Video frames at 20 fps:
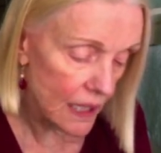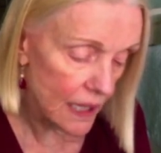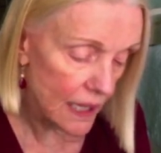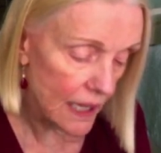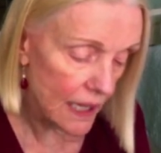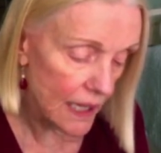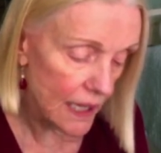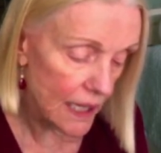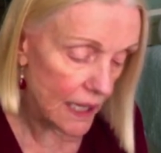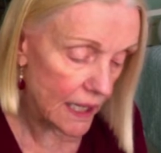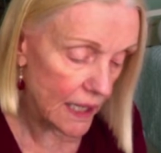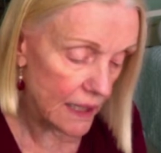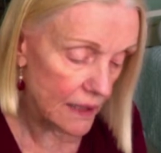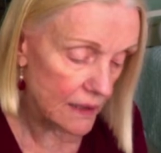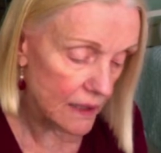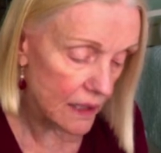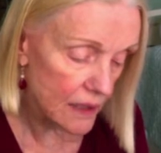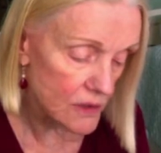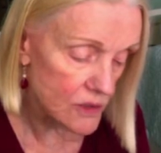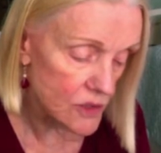
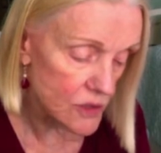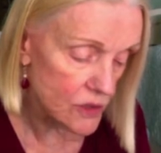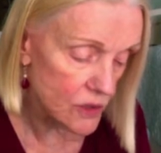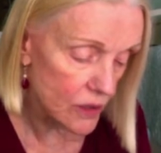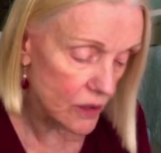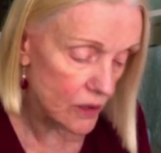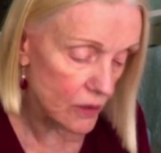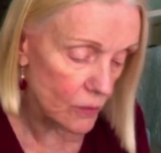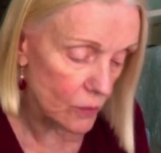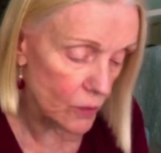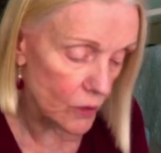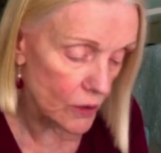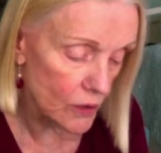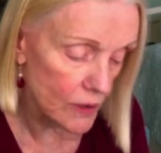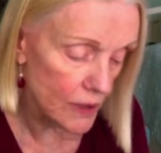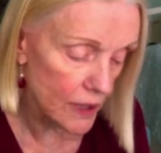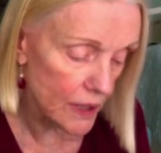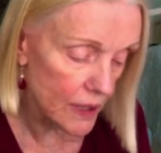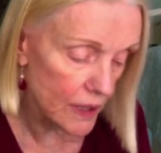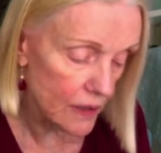and I'll start
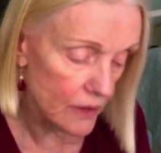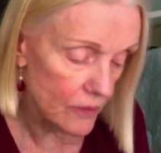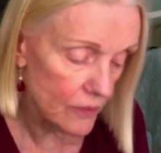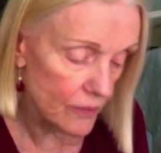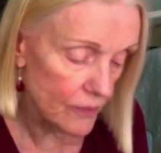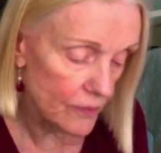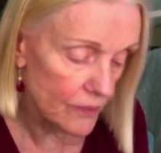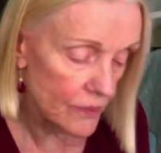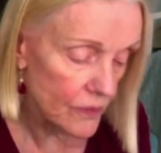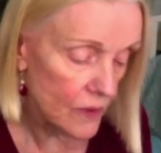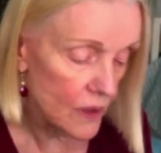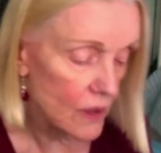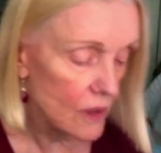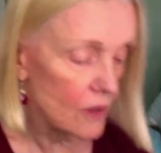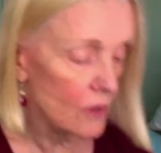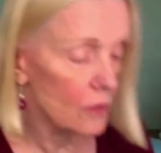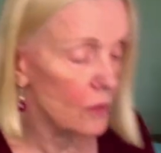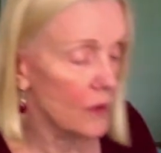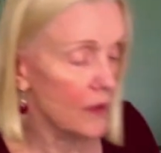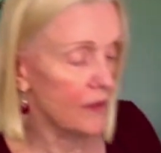working
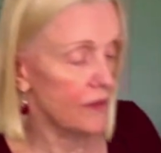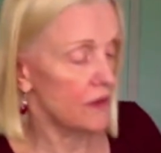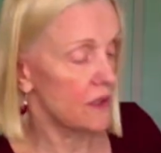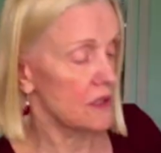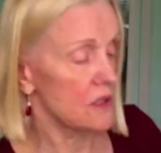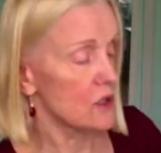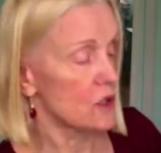with this